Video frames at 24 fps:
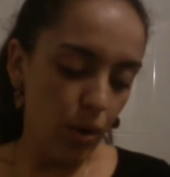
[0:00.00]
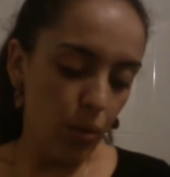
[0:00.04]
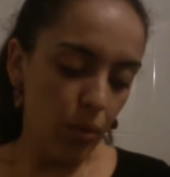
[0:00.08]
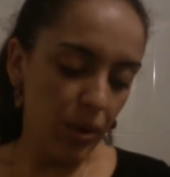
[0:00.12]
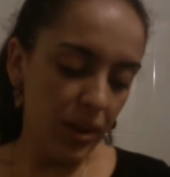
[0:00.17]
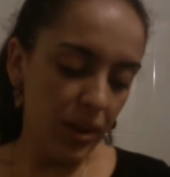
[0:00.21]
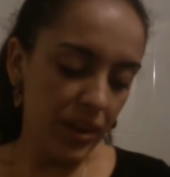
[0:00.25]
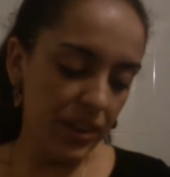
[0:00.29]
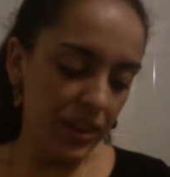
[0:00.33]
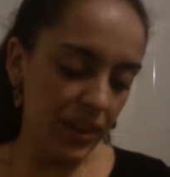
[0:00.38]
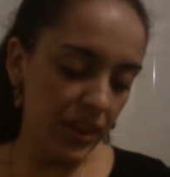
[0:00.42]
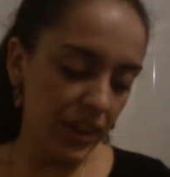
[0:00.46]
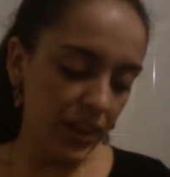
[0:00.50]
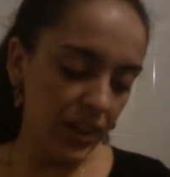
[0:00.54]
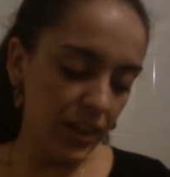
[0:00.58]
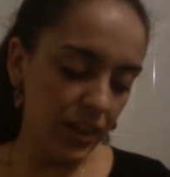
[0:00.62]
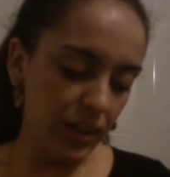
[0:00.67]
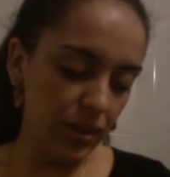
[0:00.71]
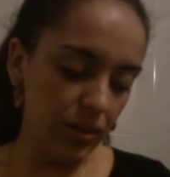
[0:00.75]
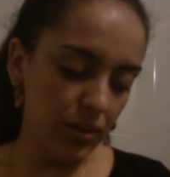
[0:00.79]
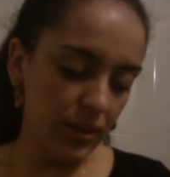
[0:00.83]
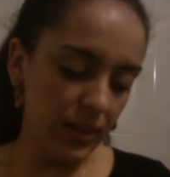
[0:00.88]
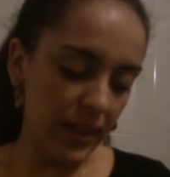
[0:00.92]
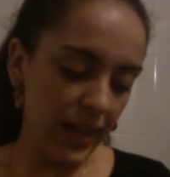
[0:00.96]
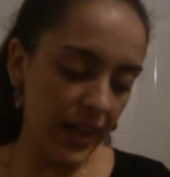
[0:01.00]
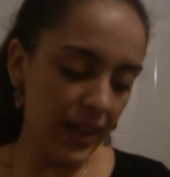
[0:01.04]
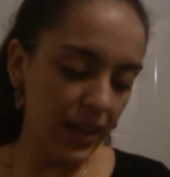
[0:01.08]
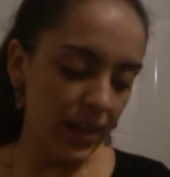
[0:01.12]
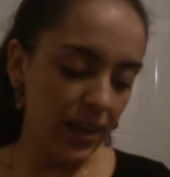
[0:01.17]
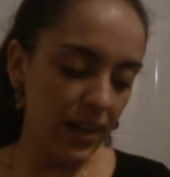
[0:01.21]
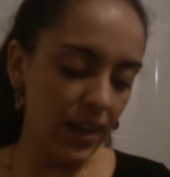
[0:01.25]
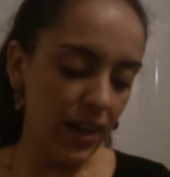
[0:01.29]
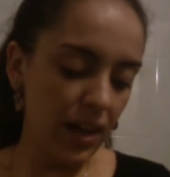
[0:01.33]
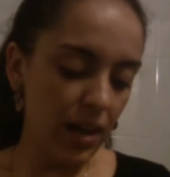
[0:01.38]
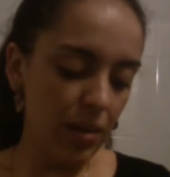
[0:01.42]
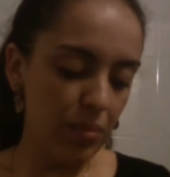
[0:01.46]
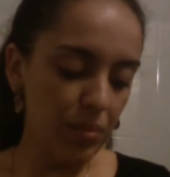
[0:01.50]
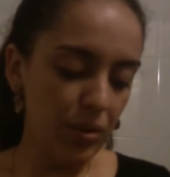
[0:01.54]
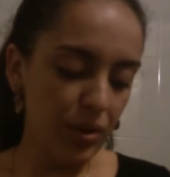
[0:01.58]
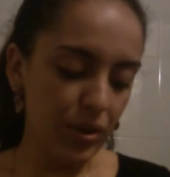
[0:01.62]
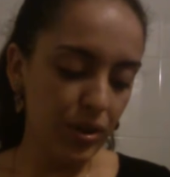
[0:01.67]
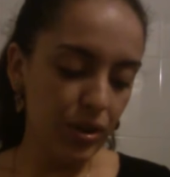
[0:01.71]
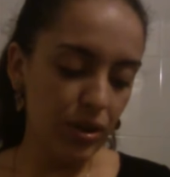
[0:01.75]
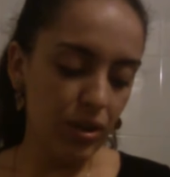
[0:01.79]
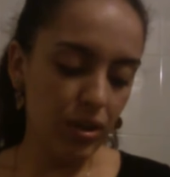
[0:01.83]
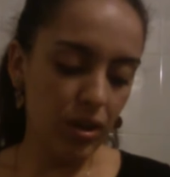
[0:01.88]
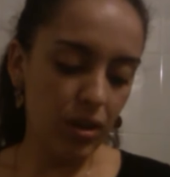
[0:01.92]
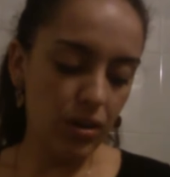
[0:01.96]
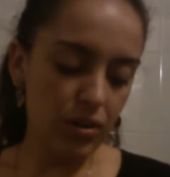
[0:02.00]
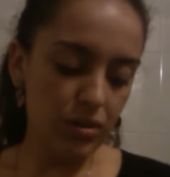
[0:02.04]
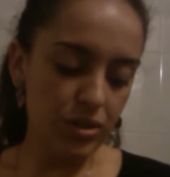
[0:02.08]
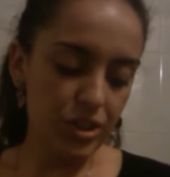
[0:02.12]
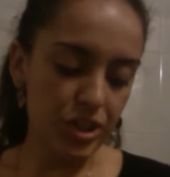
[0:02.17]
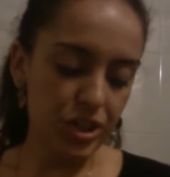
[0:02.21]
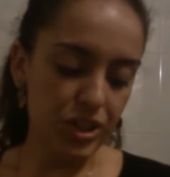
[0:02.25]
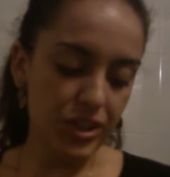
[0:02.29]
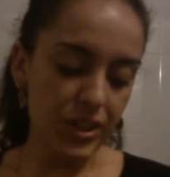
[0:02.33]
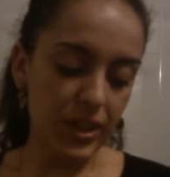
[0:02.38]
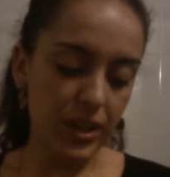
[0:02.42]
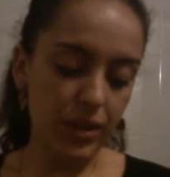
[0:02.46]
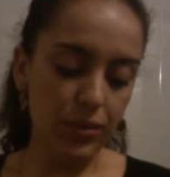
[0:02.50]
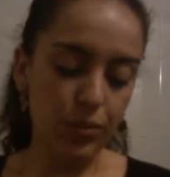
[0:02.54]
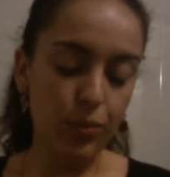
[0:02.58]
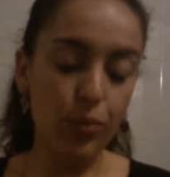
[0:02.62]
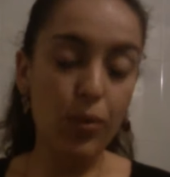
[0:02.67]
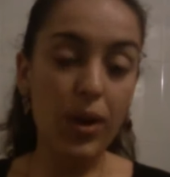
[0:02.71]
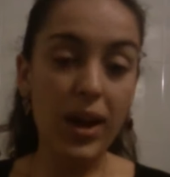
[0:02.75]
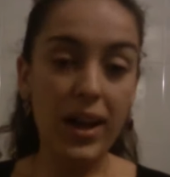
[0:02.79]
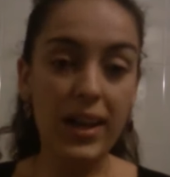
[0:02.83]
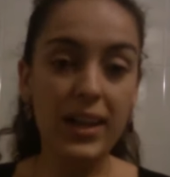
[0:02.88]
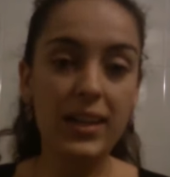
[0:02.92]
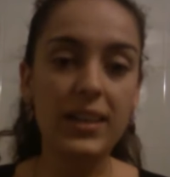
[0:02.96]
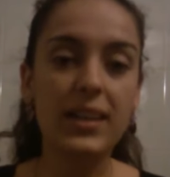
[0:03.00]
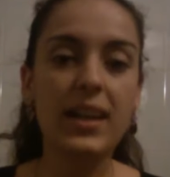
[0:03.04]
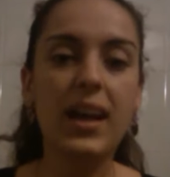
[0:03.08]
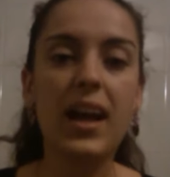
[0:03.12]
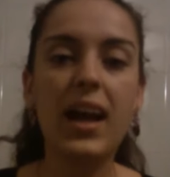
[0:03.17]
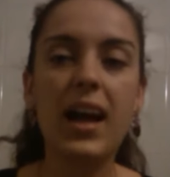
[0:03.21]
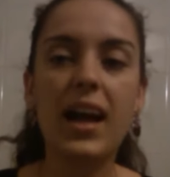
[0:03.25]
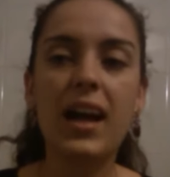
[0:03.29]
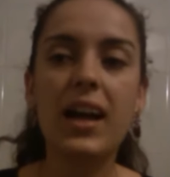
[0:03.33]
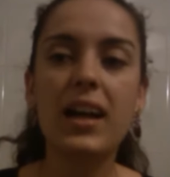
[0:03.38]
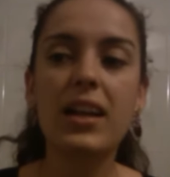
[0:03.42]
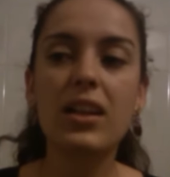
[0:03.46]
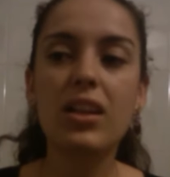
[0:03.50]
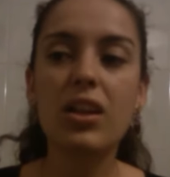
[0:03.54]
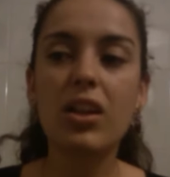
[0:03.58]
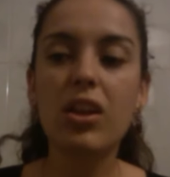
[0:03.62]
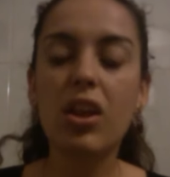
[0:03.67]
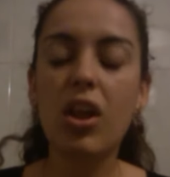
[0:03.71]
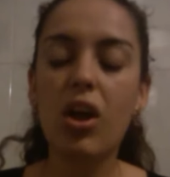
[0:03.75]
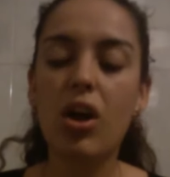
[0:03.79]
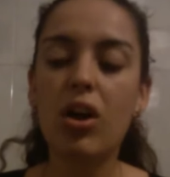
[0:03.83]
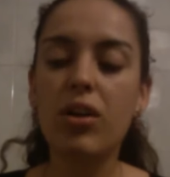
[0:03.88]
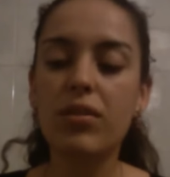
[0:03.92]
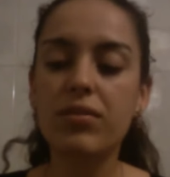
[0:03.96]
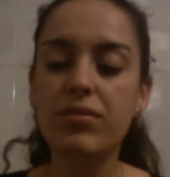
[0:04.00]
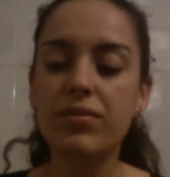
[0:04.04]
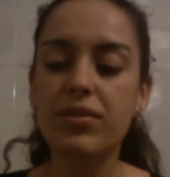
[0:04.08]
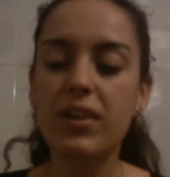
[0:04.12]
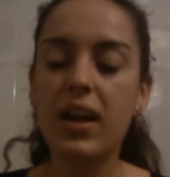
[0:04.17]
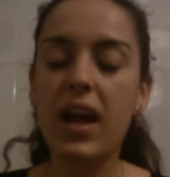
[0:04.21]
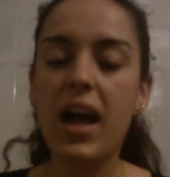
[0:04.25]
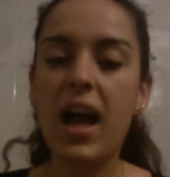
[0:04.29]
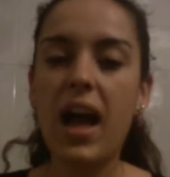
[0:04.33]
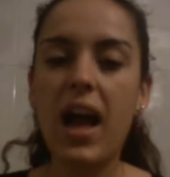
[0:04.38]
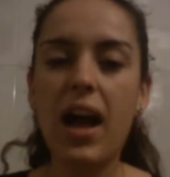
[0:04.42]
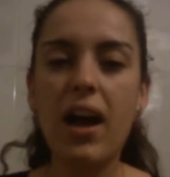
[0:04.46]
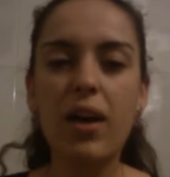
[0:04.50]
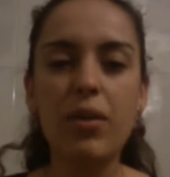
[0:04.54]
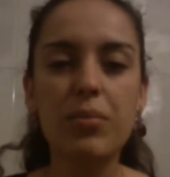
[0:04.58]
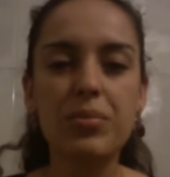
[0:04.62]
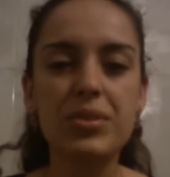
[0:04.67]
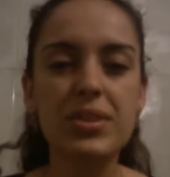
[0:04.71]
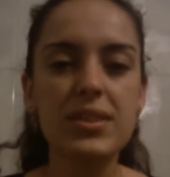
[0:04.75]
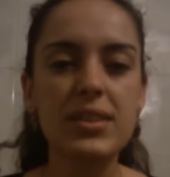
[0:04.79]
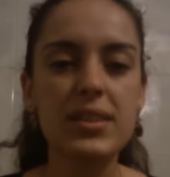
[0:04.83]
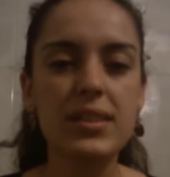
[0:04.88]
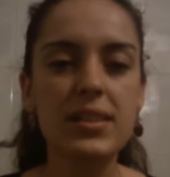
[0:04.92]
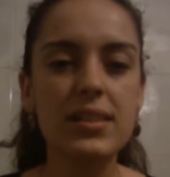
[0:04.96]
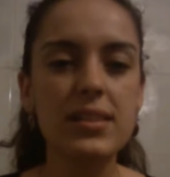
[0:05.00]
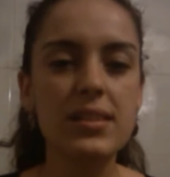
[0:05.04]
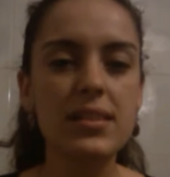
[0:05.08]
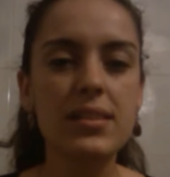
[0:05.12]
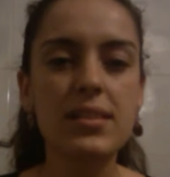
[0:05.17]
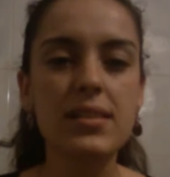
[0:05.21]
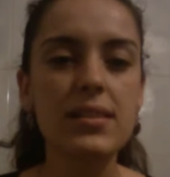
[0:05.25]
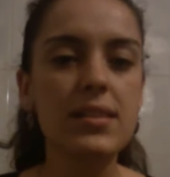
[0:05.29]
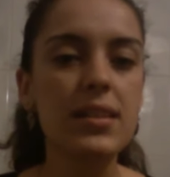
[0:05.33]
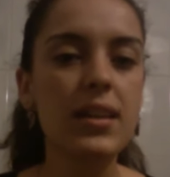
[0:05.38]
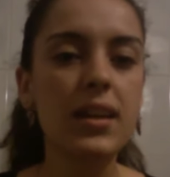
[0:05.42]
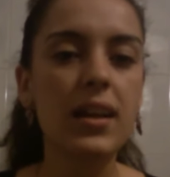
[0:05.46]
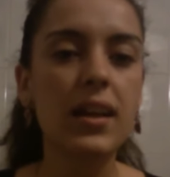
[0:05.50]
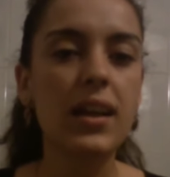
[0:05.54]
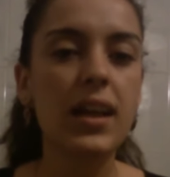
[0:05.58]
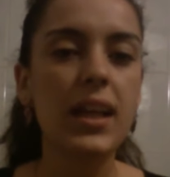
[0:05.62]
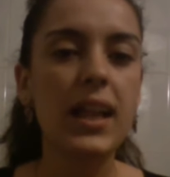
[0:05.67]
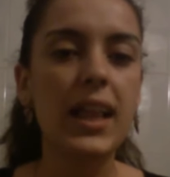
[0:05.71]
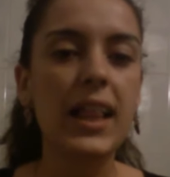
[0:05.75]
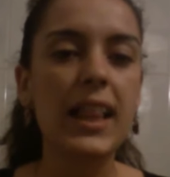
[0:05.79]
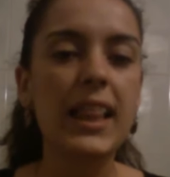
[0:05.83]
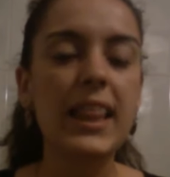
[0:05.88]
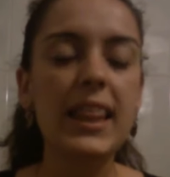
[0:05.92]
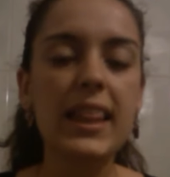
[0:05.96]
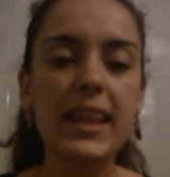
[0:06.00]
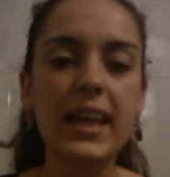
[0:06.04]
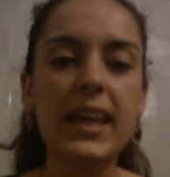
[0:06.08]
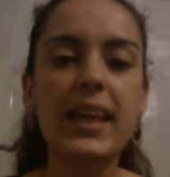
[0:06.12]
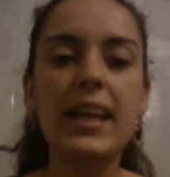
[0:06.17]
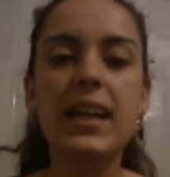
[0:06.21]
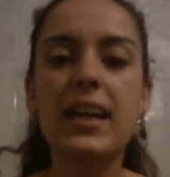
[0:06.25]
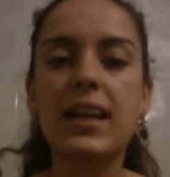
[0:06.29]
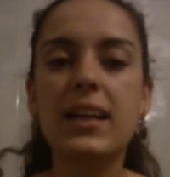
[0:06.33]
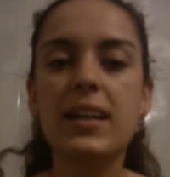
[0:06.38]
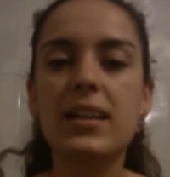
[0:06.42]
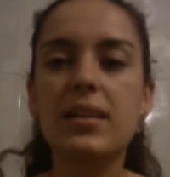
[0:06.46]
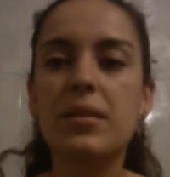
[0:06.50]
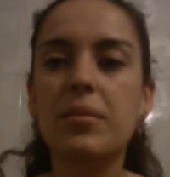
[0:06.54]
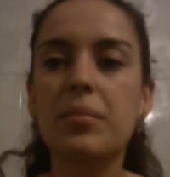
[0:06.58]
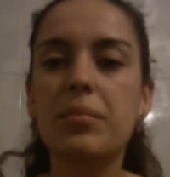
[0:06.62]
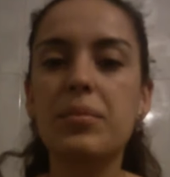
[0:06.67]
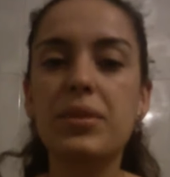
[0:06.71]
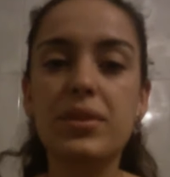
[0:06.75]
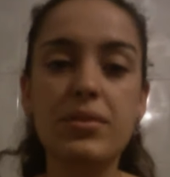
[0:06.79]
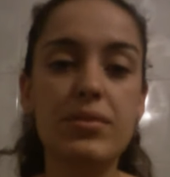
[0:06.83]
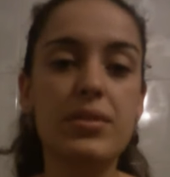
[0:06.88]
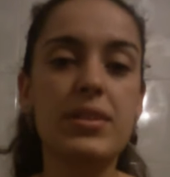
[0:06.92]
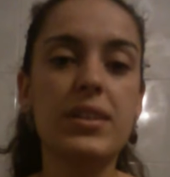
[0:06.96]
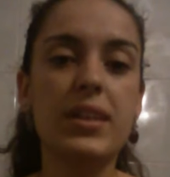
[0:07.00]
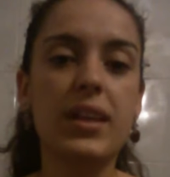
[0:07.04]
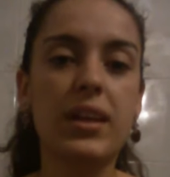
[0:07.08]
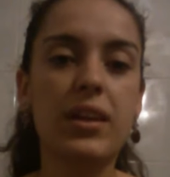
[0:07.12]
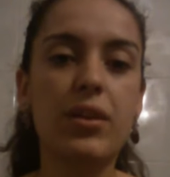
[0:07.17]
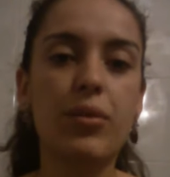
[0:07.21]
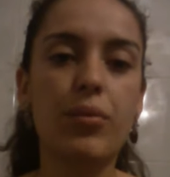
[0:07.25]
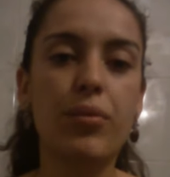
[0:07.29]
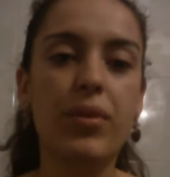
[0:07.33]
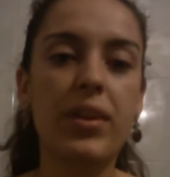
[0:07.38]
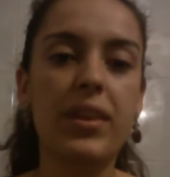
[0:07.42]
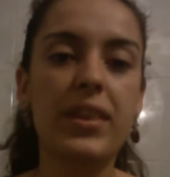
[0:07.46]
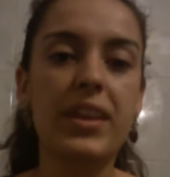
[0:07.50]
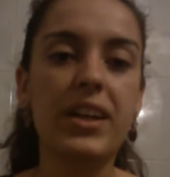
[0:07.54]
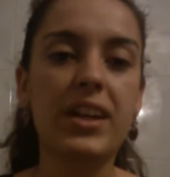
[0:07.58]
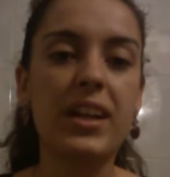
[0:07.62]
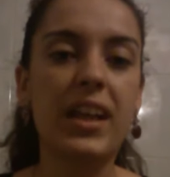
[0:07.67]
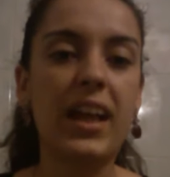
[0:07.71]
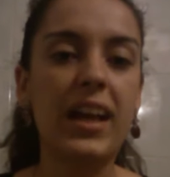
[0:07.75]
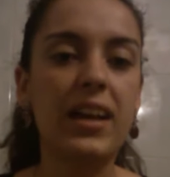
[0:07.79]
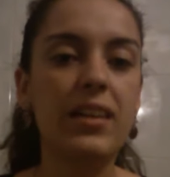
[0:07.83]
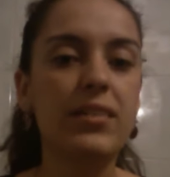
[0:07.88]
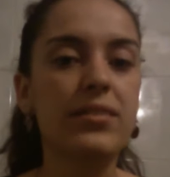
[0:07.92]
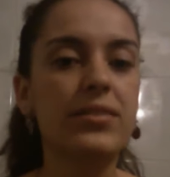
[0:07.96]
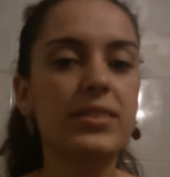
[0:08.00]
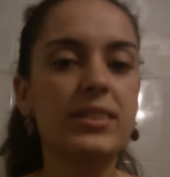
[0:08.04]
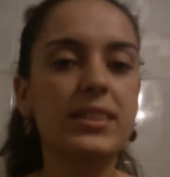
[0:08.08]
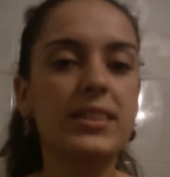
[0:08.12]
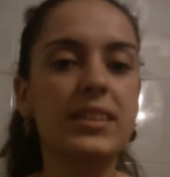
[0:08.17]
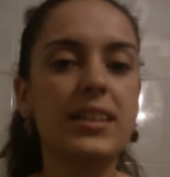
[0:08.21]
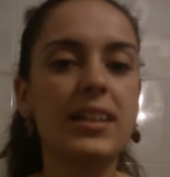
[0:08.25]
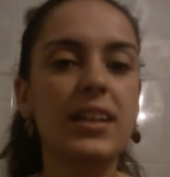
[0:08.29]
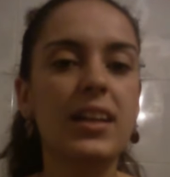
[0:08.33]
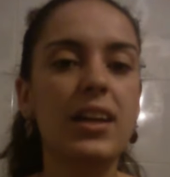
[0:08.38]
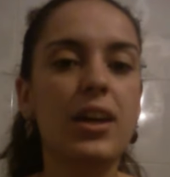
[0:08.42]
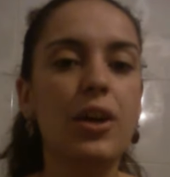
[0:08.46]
One thing you like about your culture and why? I love how Brazilians link music with their lives.